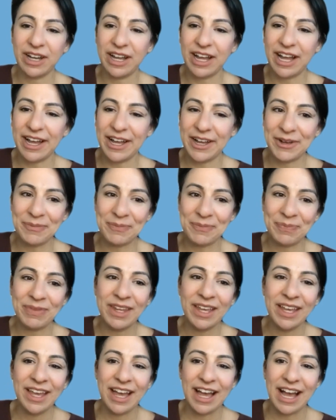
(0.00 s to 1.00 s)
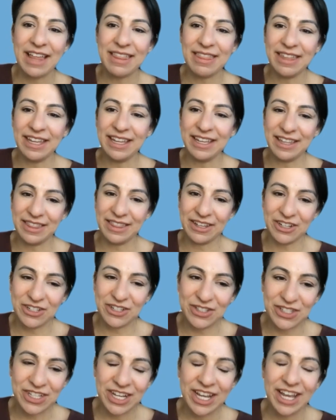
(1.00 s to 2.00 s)
I think there
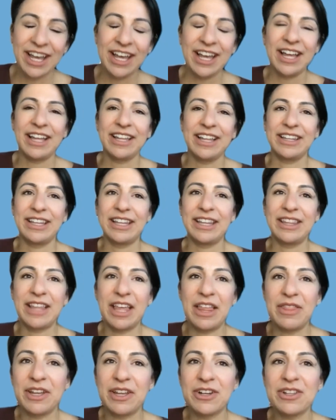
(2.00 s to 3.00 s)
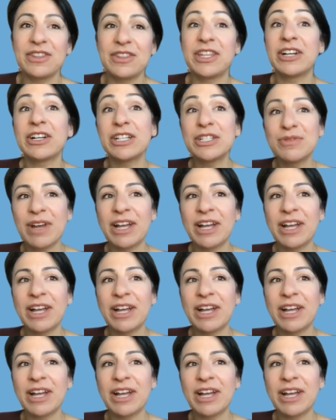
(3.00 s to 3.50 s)
is